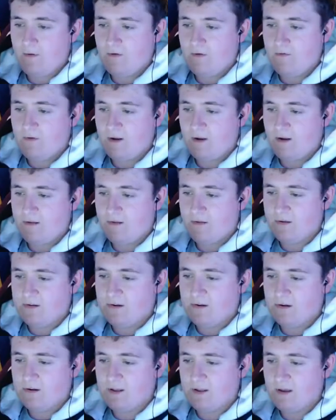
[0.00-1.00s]
Try
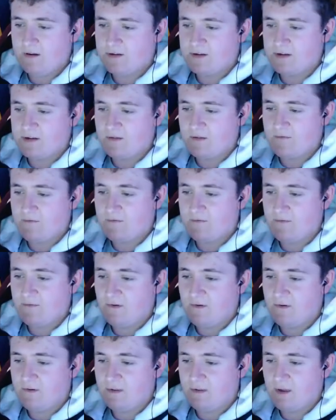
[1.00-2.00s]
collision detection at
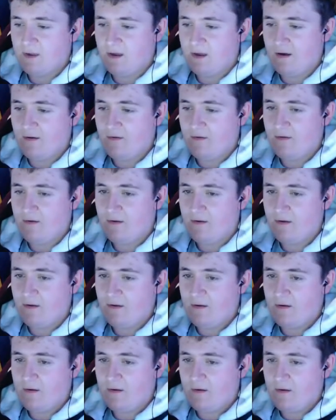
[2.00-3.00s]
full now,
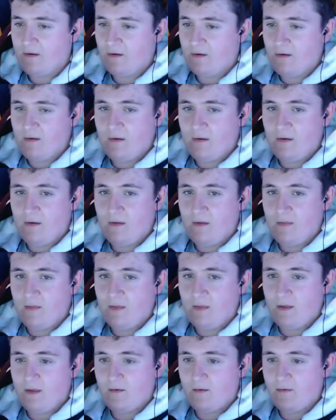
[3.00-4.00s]
and
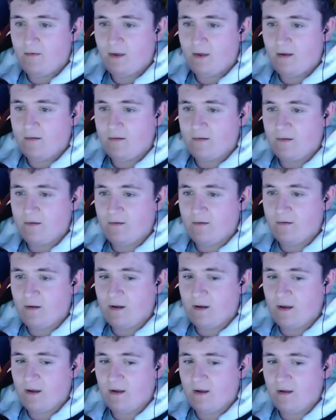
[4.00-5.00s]
then we actually
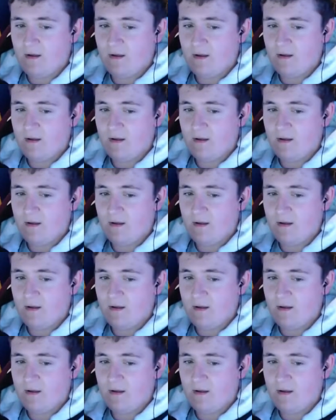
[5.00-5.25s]
try.